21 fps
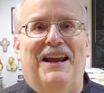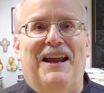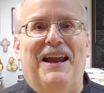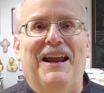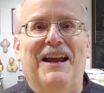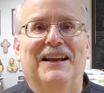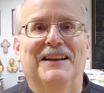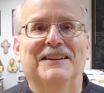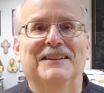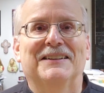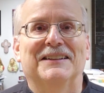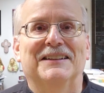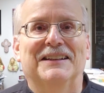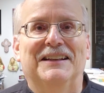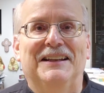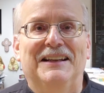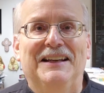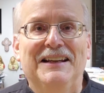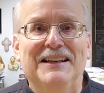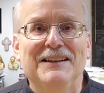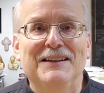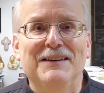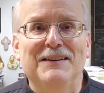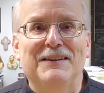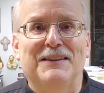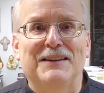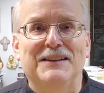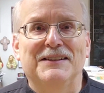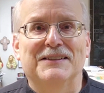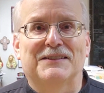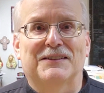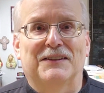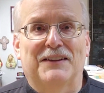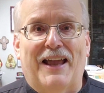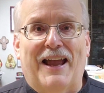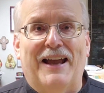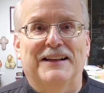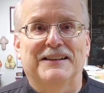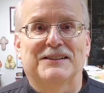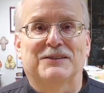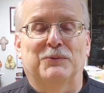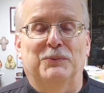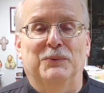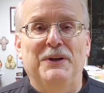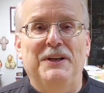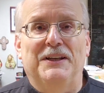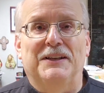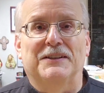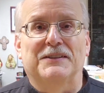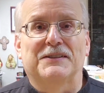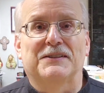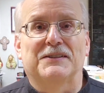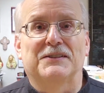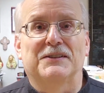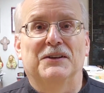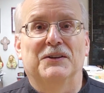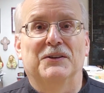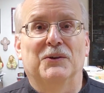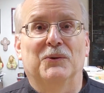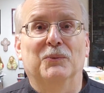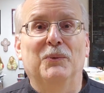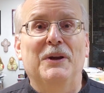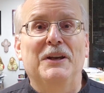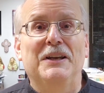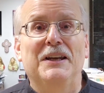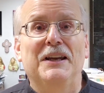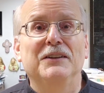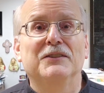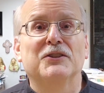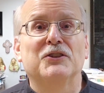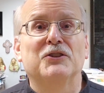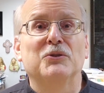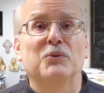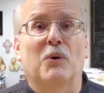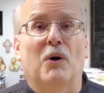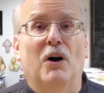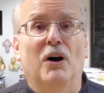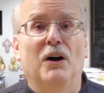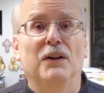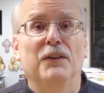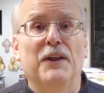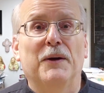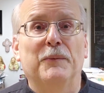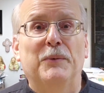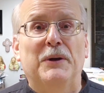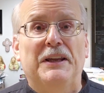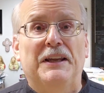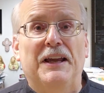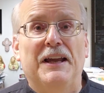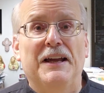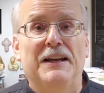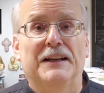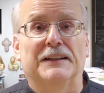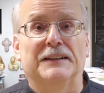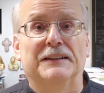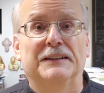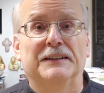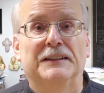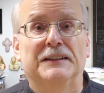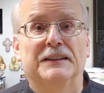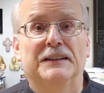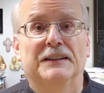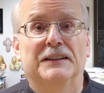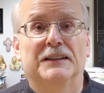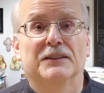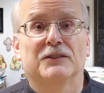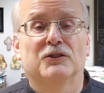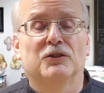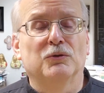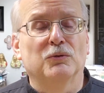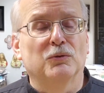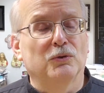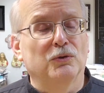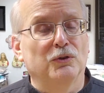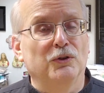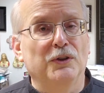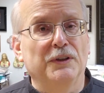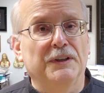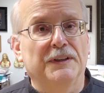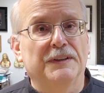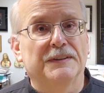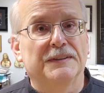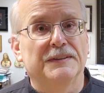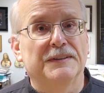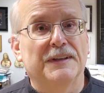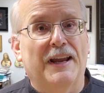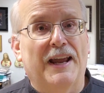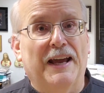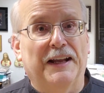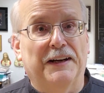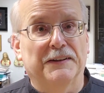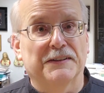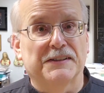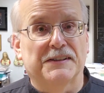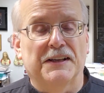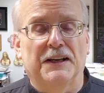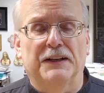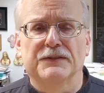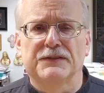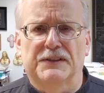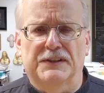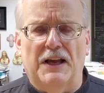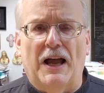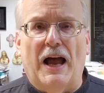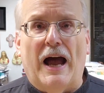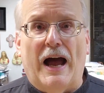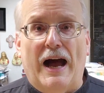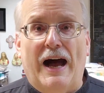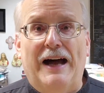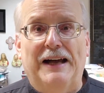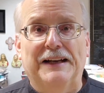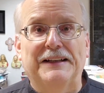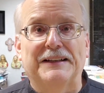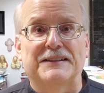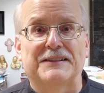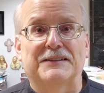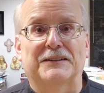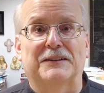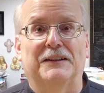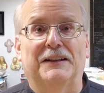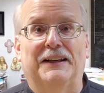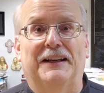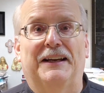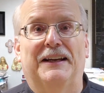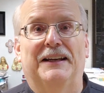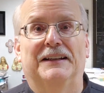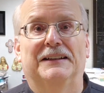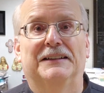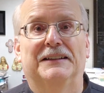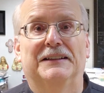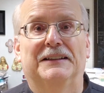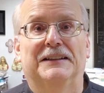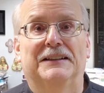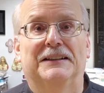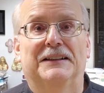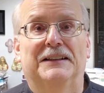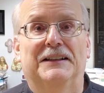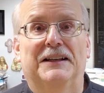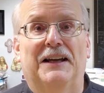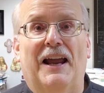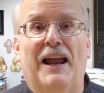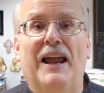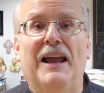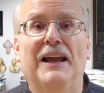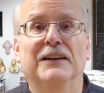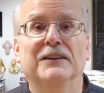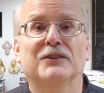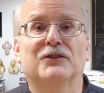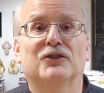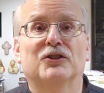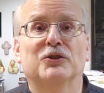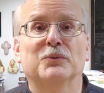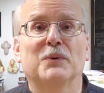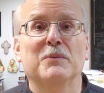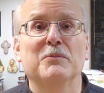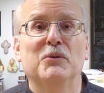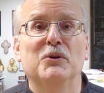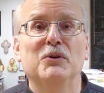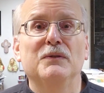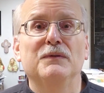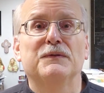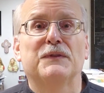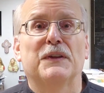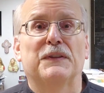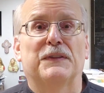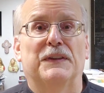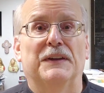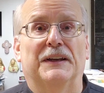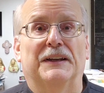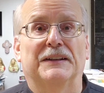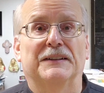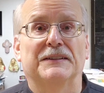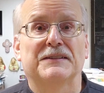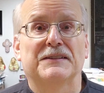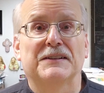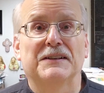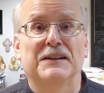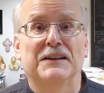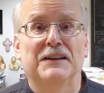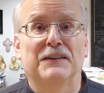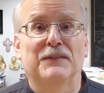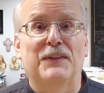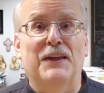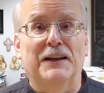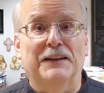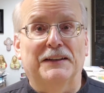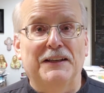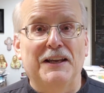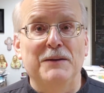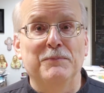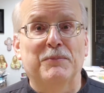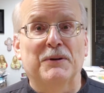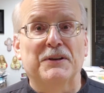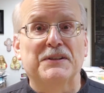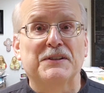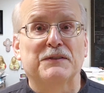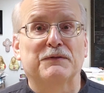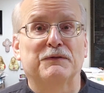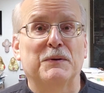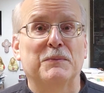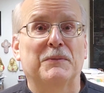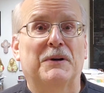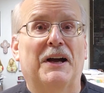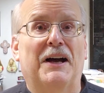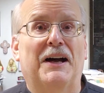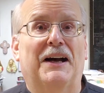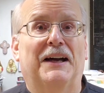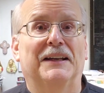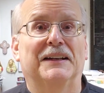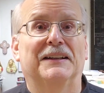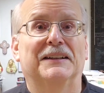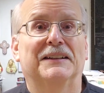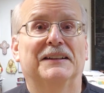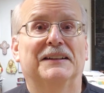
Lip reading: And in these last weeks, we need to do all that we can to look at ourselves honestly and to remove the things that keep us from God